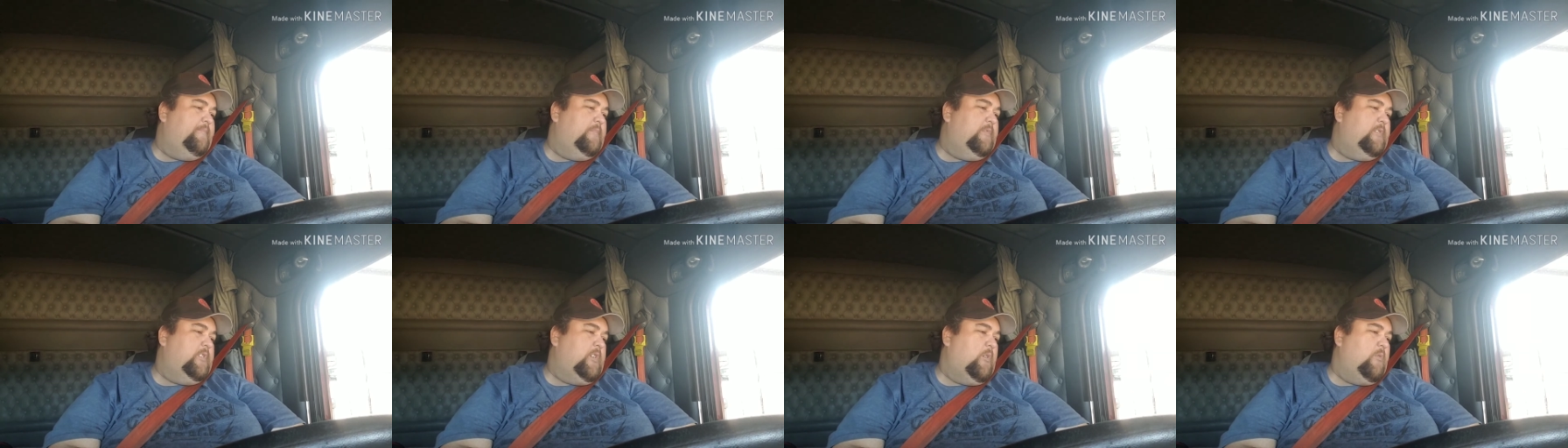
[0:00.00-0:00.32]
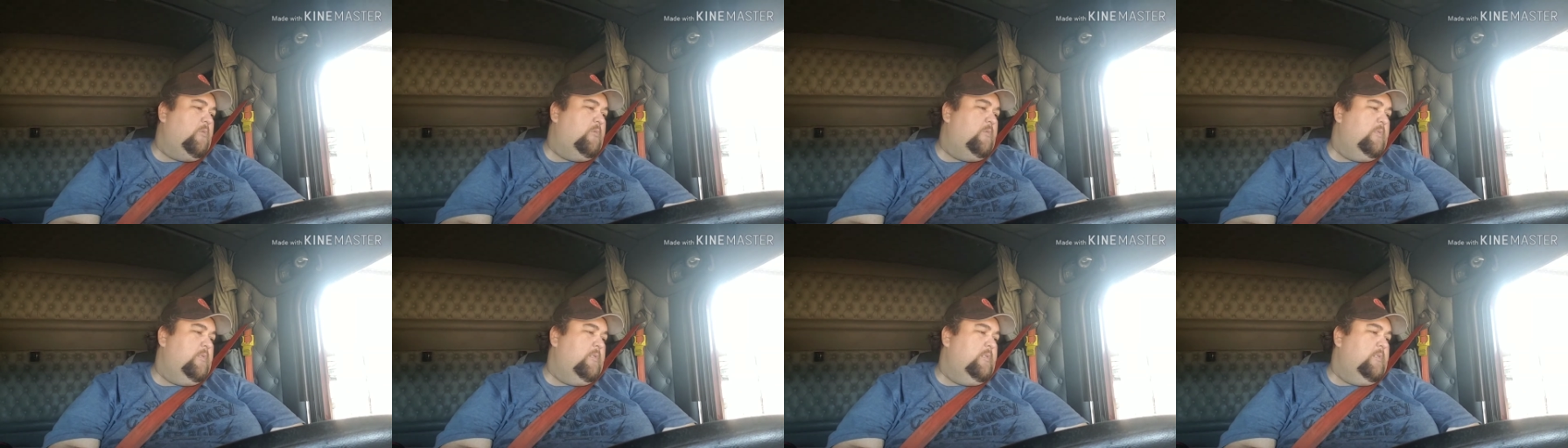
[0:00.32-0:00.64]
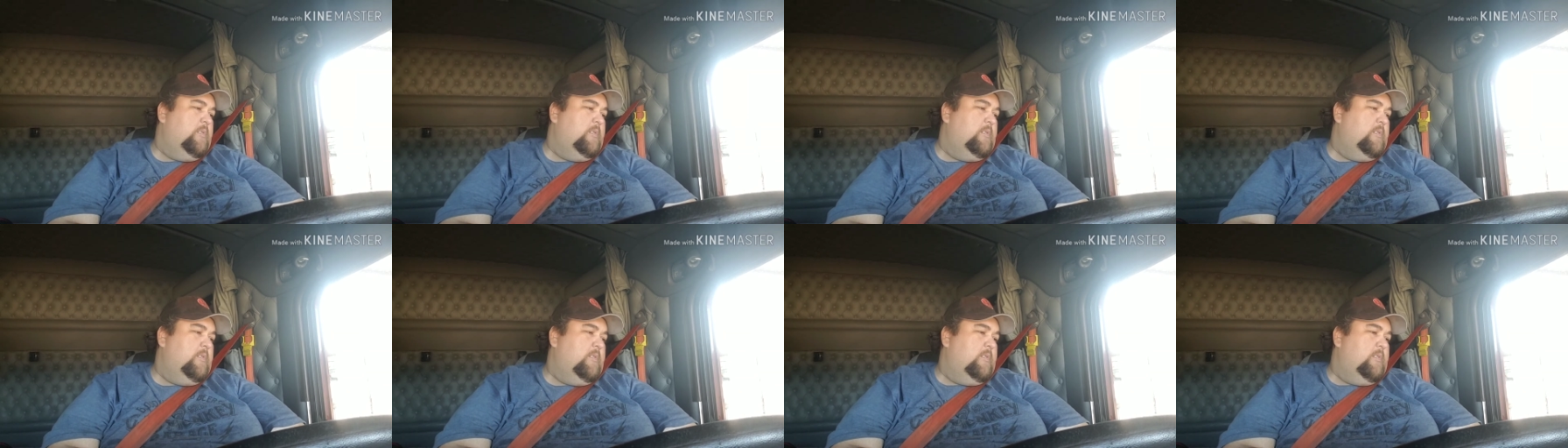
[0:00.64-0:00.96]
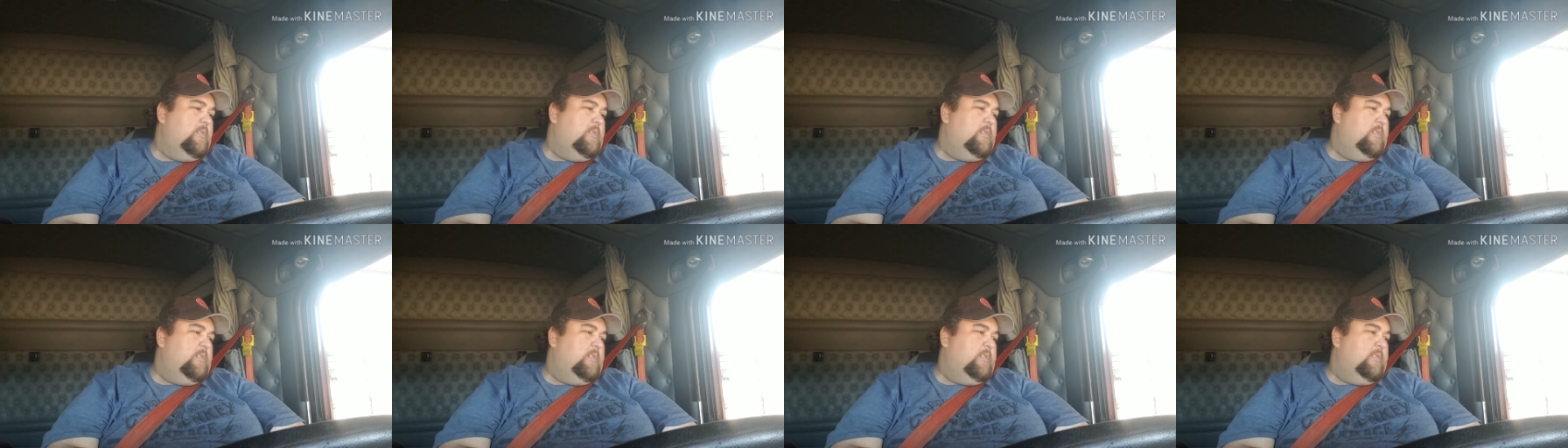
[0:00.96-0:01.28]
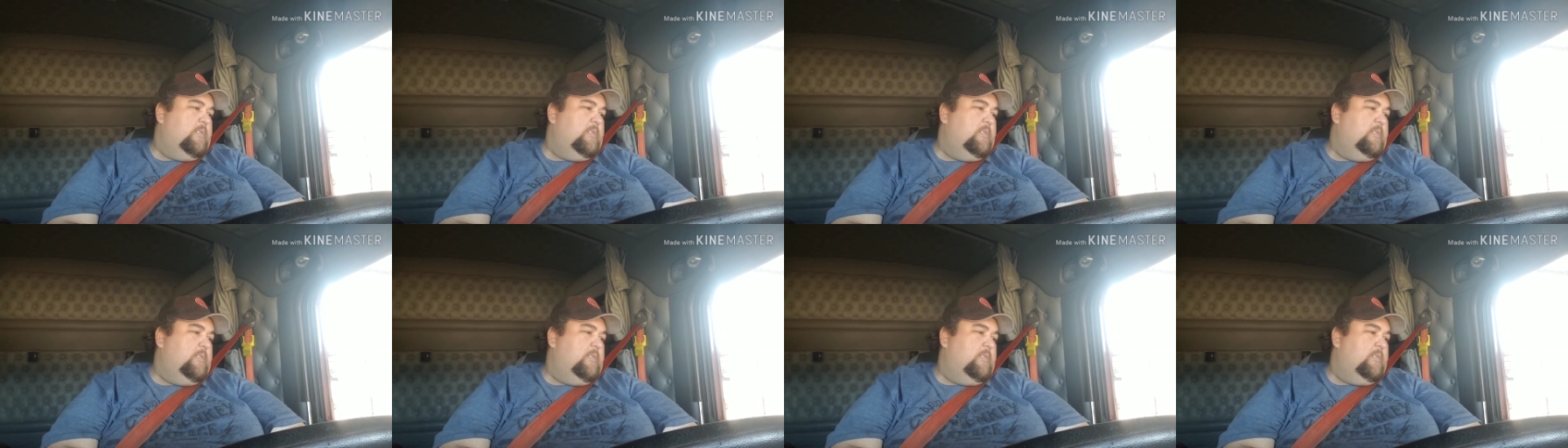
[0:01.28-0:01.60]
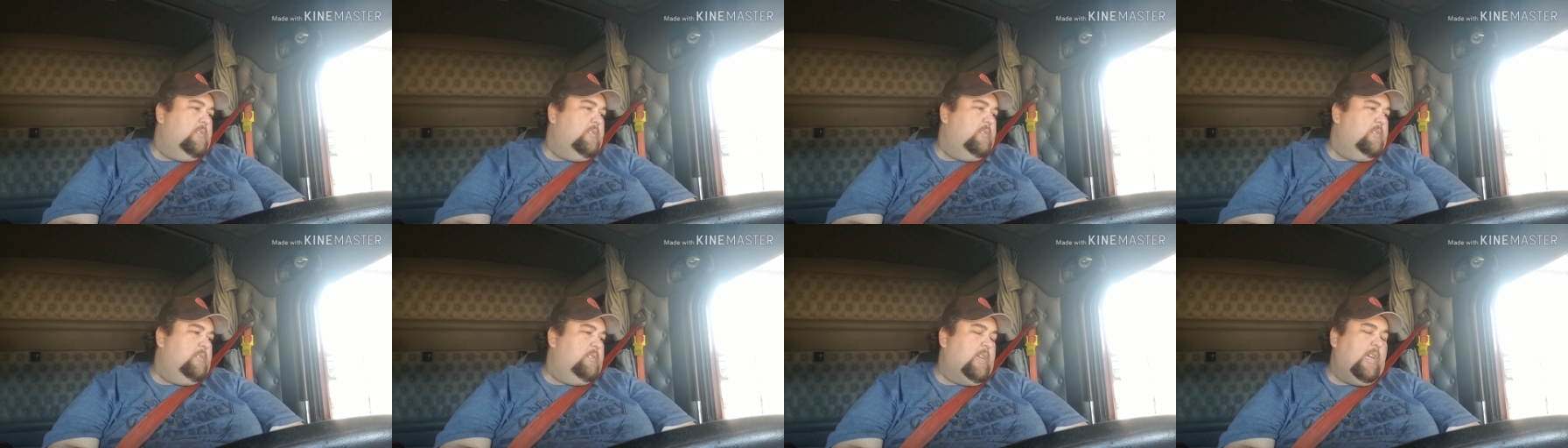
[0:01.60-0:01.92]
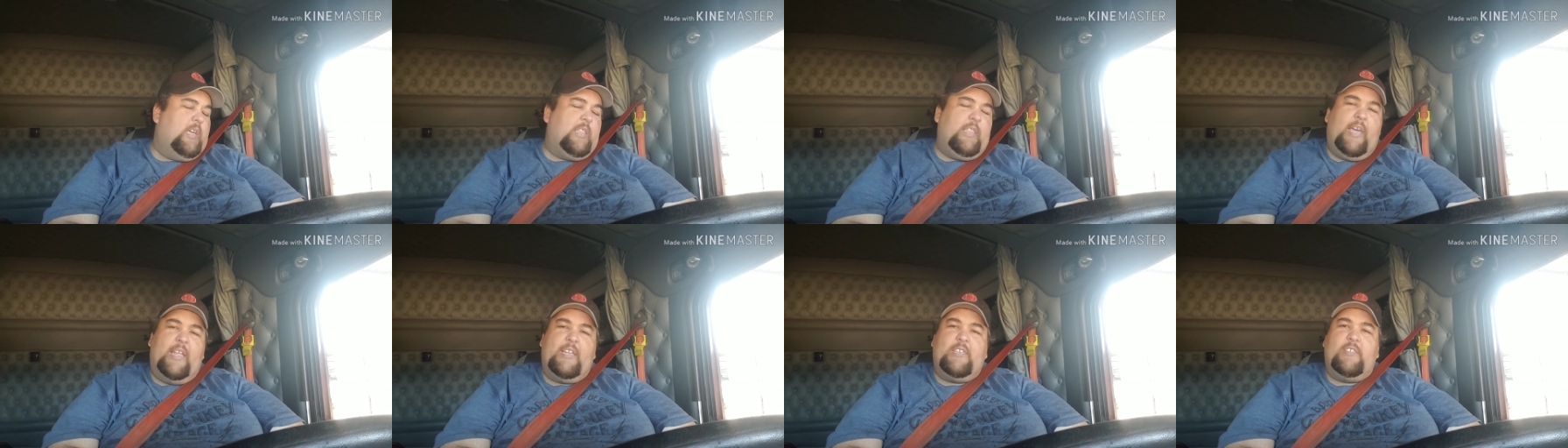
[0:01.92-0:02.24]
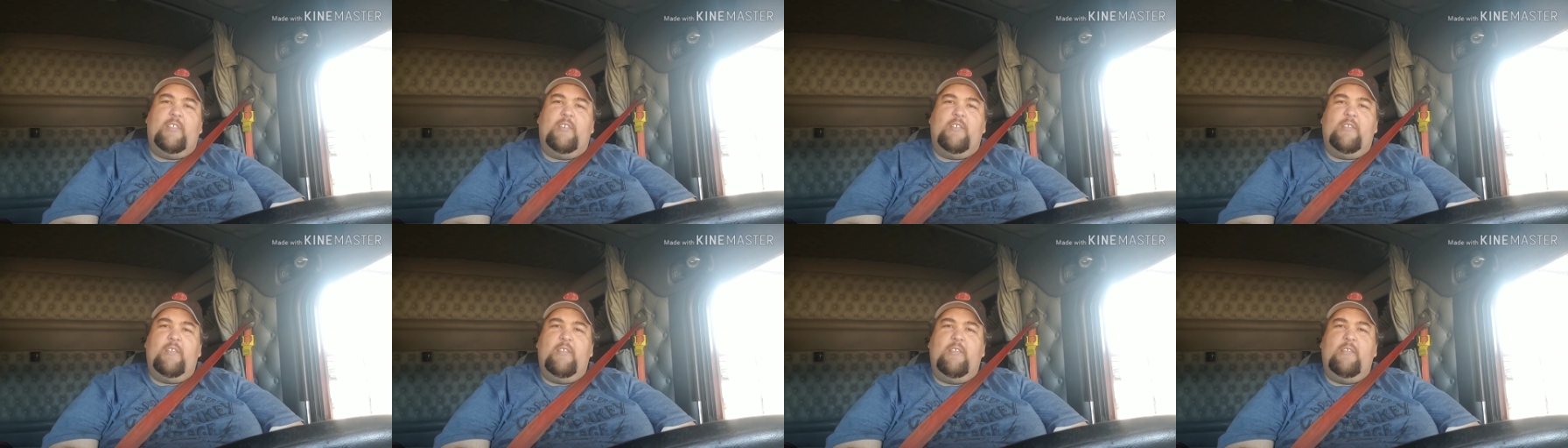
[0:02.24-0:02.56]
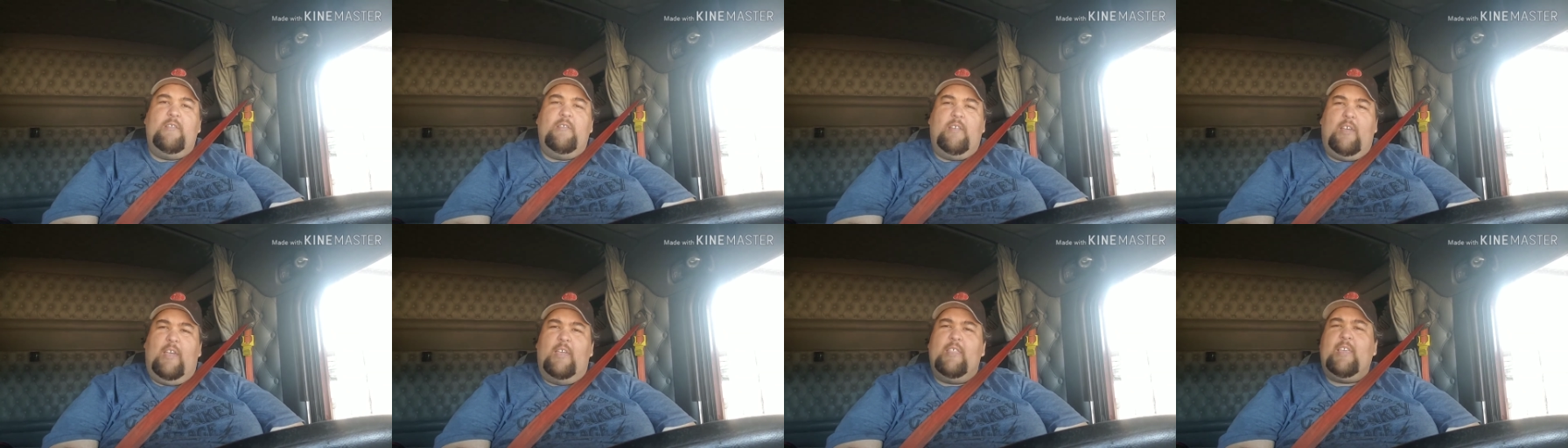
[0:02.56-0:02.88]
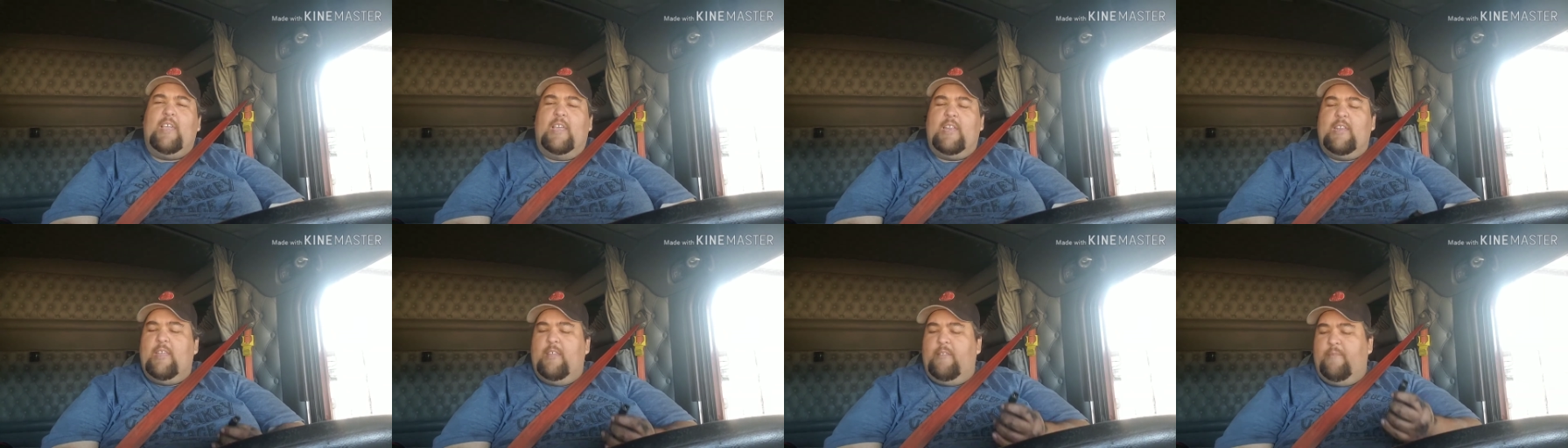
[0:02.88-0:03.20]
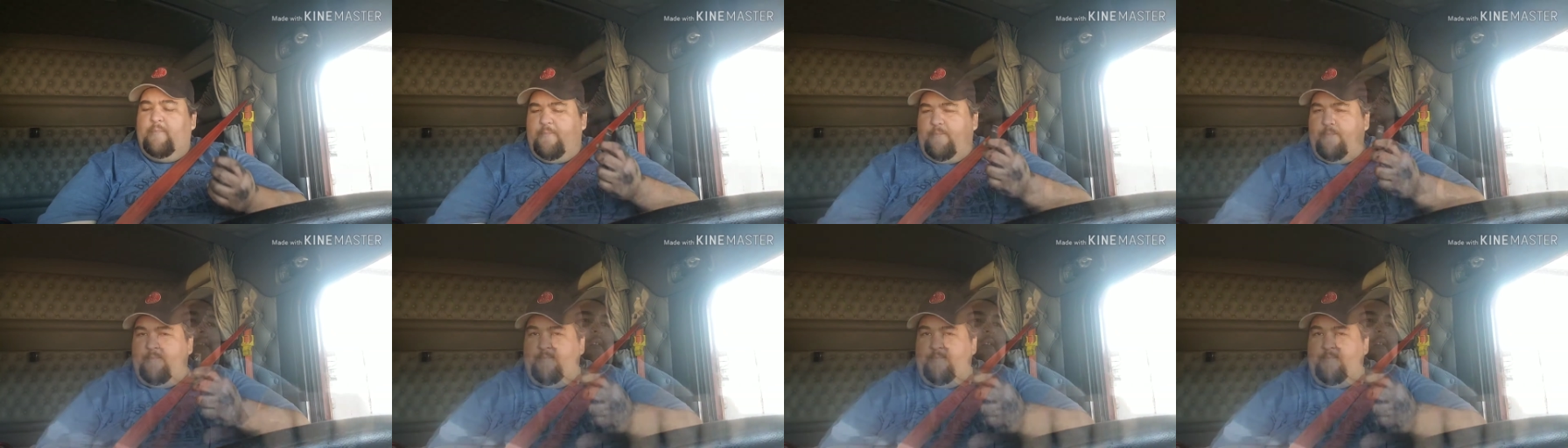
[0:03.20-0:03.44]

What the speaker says: So, did I latch the hood? I think I did.